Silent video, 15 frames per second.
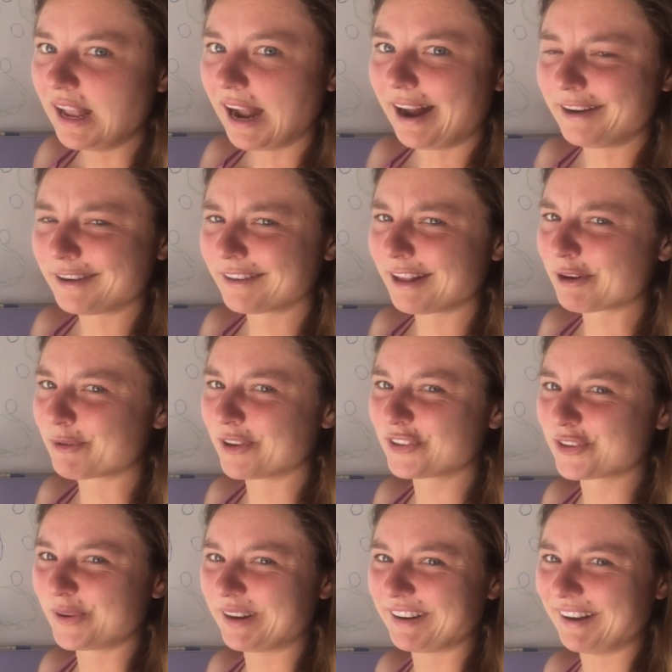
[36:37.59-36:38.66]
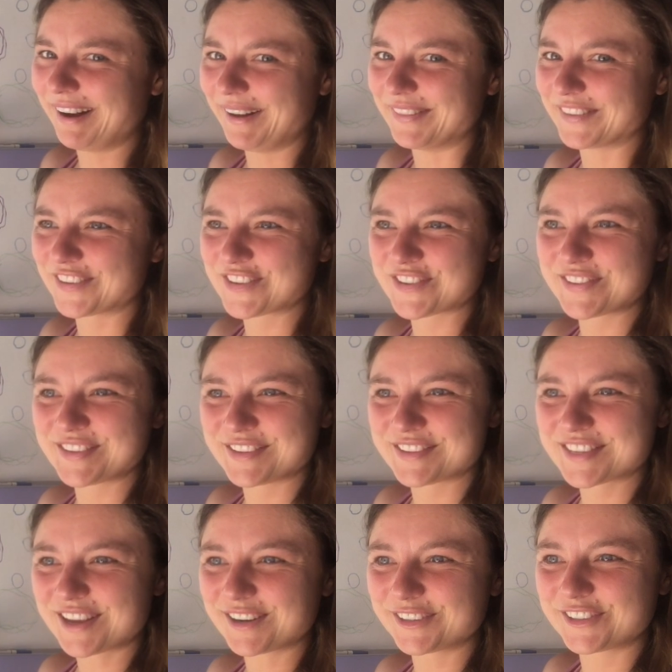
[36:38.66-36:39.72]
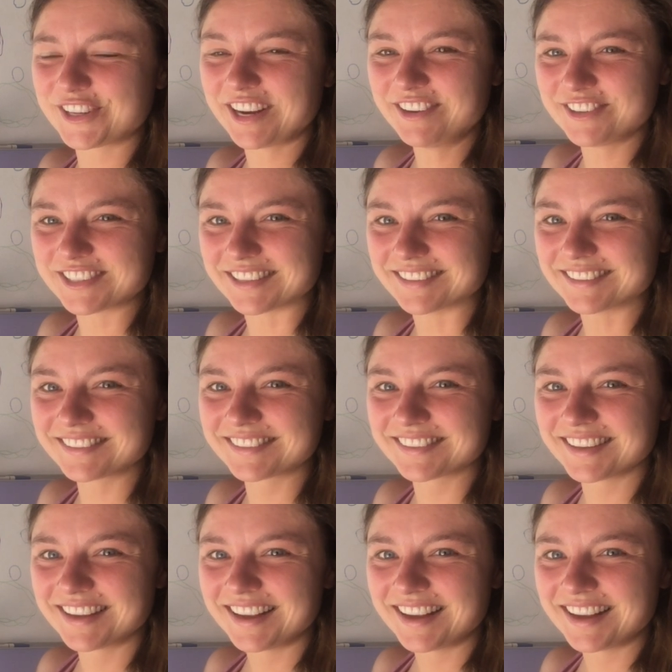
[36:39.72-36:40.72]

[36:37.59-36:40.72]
And you're like, what's going on? There's just these subtle changes